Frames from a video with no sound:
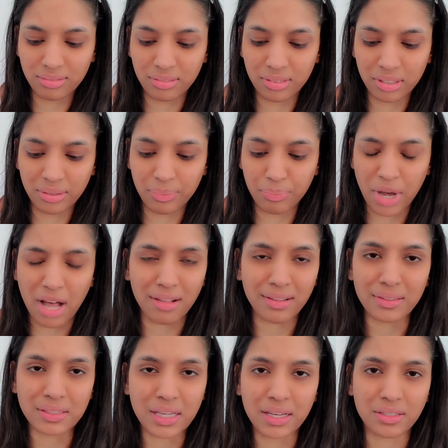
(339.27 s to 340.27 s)

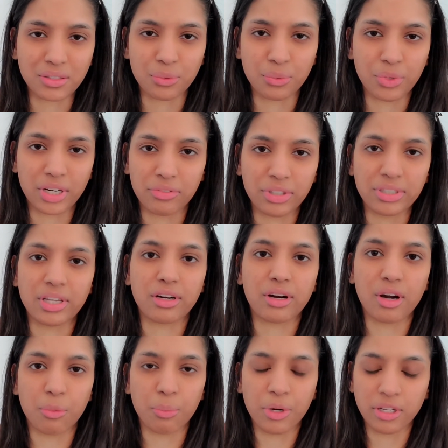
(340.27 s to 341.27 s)
politics or whatever. There are
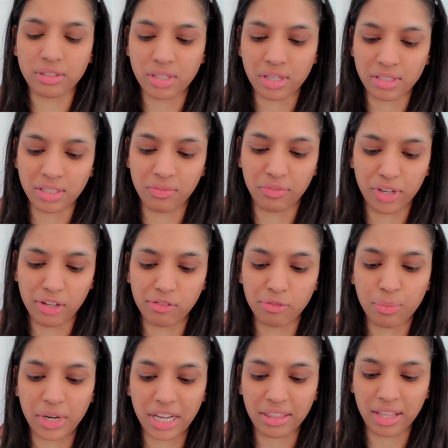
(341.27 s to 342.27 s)
politics involved, but I
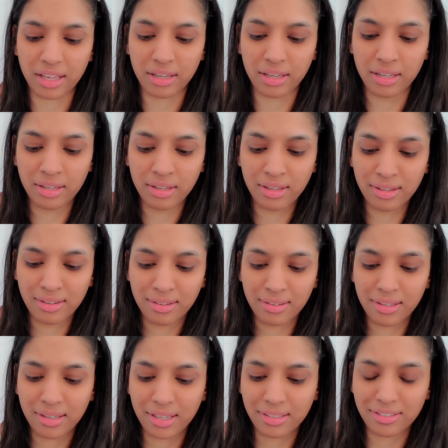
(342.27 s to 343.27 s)
think
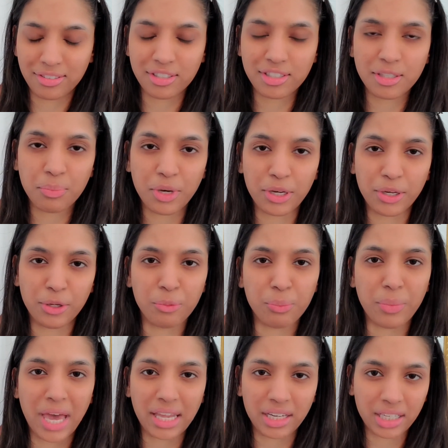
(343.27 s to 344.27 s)
it's just about
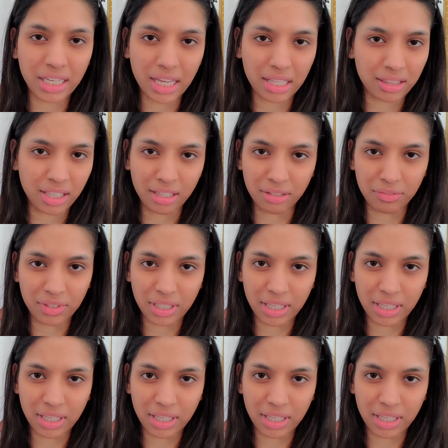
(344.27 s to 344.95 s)
humanity at the end of the day.